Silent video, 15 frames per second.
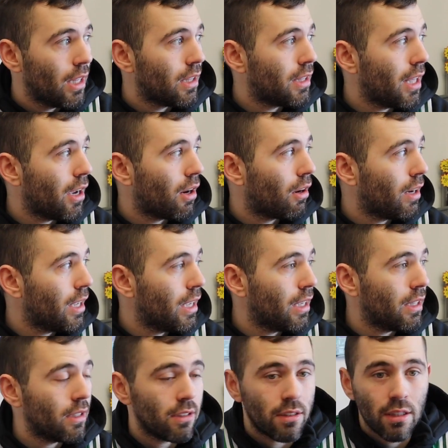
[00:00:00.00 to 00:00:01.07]
There
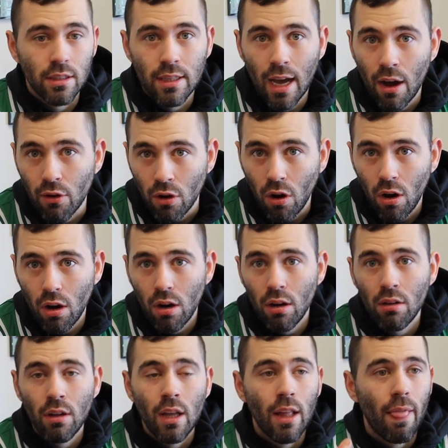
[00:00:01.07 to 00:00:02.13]
is the town
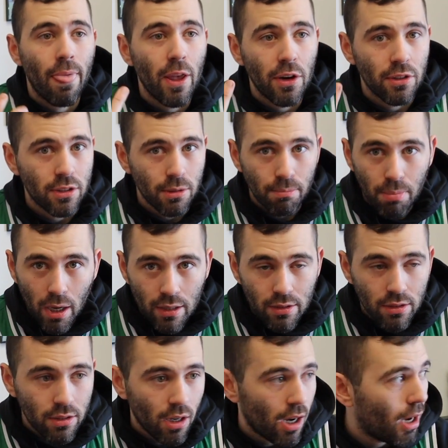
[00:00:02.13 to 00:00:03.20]
hall, there's the bus
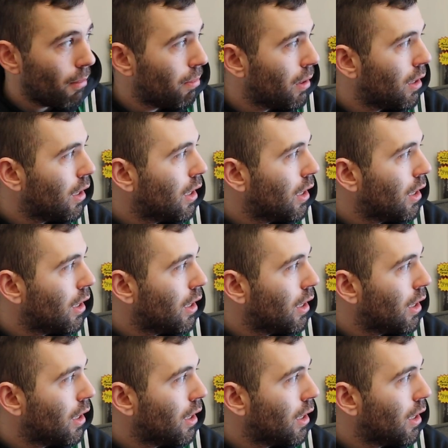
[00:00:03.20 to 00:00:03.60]
stop.